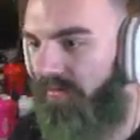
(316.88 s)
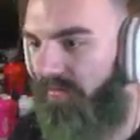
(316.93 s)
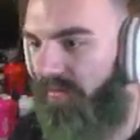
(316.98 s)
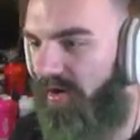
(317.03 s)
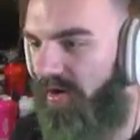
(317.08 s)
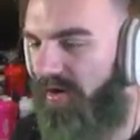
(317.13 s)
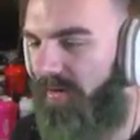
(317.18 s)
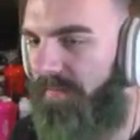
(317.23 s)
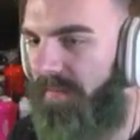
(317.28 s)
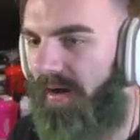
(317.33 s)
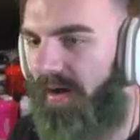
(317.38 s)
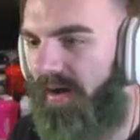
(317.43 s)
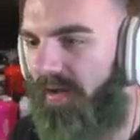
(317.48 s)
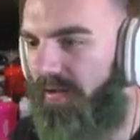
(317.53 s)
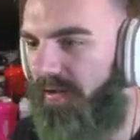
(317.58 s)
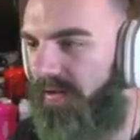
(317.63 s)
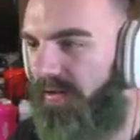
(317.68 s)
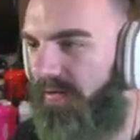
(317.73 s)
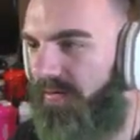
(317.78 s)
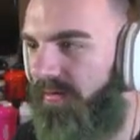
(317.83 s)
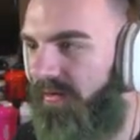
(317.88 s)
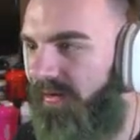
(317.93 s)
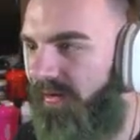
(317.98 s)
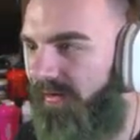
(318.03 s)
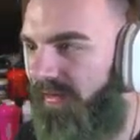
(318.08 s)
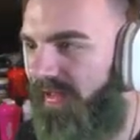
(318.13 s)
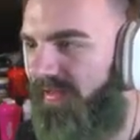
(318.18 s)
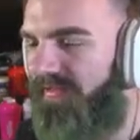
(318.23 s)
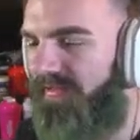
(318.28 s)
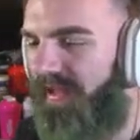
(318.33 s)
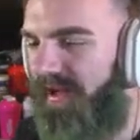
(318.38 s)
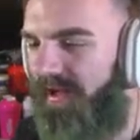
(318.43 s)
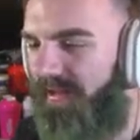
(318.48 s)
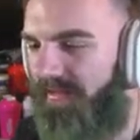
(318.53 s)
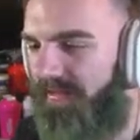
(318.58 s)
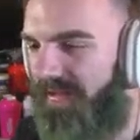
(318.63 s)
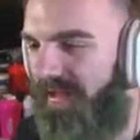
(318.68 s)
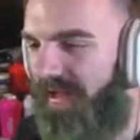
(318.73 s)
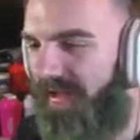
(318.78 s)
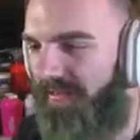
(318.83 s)
Wrong Apollo. That's not,
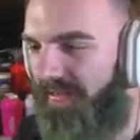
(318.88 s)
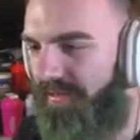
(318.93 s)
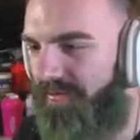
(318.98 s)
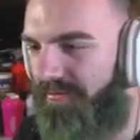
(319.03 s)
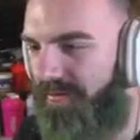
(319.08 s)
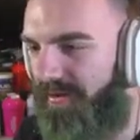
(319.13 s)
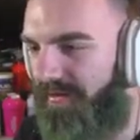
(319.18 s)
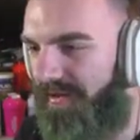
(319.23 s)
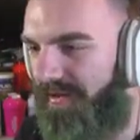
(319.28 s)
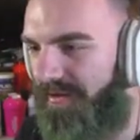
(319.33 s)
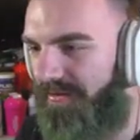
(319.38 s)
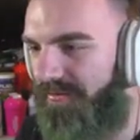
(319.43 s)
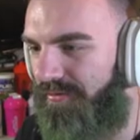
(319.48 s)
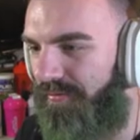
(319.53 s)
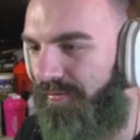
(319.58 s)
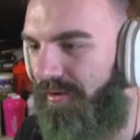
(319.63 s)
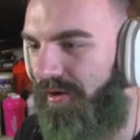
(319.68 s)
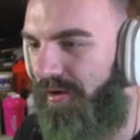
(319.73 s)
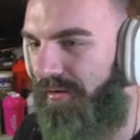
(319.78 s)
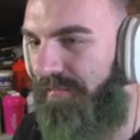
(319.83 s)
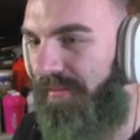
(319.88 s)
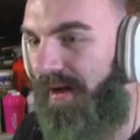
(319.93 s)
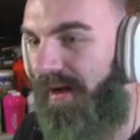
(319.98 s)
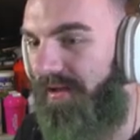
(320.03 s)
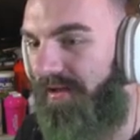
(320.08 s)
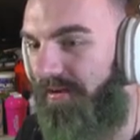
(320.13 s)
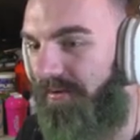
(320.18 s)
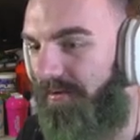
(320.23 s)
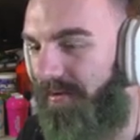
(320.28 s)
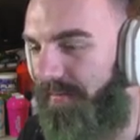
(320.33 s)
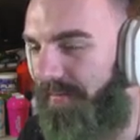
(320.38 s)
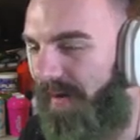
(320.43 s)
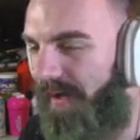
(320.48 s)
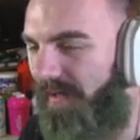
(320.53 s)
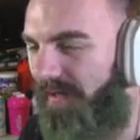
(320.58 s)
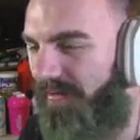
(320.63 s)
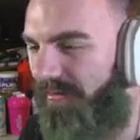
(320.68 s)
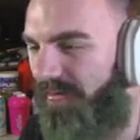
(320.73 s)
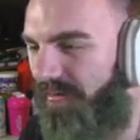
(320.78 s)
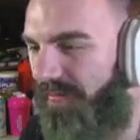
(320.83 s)
yeah, that's right, that is the wrong Apollo.
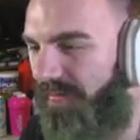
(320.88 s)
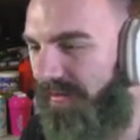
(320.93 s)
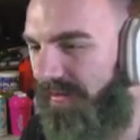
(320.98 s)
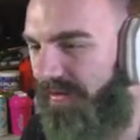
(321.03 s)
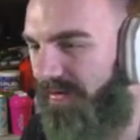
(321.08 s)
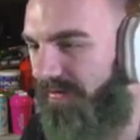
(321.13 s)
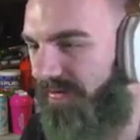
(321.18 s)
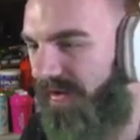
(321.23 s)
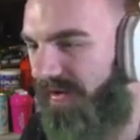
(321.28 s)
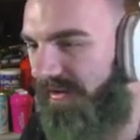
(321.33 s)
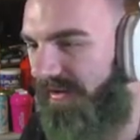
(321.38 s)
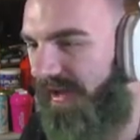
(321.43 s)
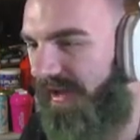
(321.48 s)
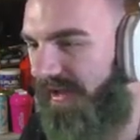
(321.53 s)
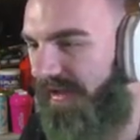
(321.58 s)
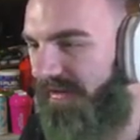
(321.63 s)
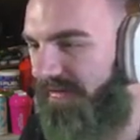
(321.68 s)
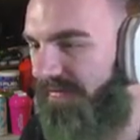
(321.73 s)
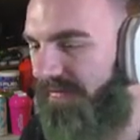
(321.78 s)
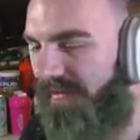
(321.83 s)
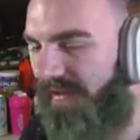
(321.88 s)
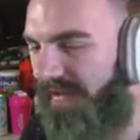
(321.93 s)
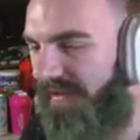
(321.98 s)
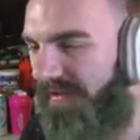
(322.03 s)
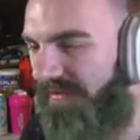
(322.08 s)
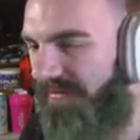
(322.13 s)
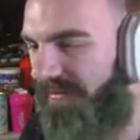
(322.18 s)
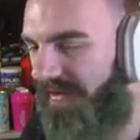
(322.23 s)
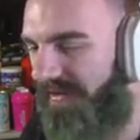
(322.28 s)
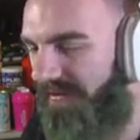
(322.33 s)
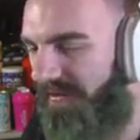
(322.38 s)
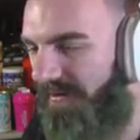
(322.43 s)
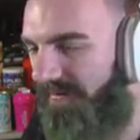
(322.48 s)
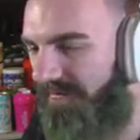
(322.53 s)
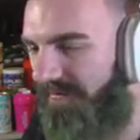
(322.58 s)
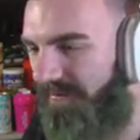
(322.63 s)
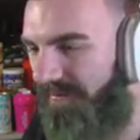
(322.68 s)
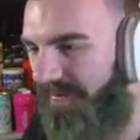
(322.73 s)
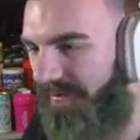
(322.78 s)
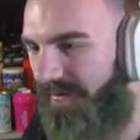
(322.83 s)
Apollo normally goes like negative and like he's like
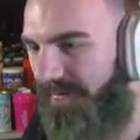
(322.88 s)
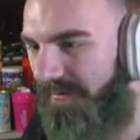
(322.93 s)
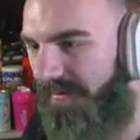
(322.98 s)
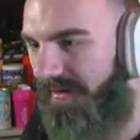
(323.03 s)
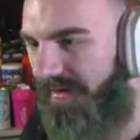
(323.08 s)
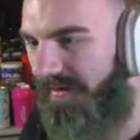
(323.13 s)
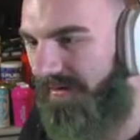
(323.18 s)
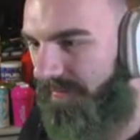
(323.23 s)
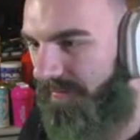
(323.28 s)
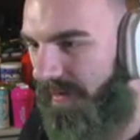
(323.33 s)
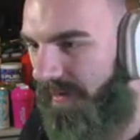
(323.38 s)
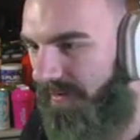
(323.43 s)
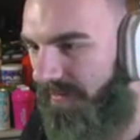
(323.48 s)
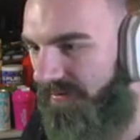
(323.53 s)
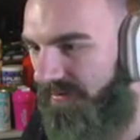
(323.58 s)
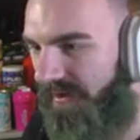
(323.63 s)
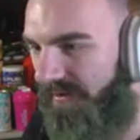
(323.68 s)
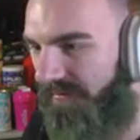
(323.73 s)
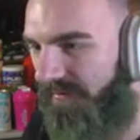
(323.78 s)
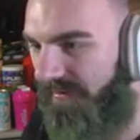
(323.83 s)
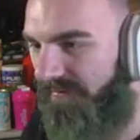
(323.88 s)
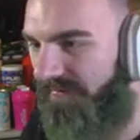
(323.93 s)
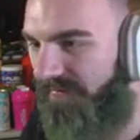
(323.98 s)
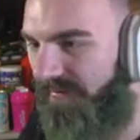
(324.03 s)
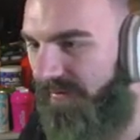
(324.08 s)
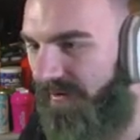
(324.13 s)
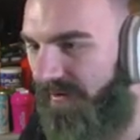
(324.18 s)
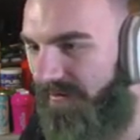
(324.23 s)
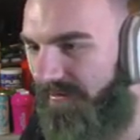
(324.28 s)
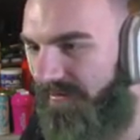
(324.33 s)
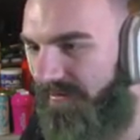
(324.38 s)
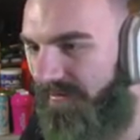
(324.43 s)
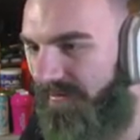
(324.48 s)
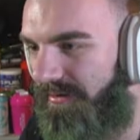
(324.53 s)
awful. What do you mean? Apollo's never in first.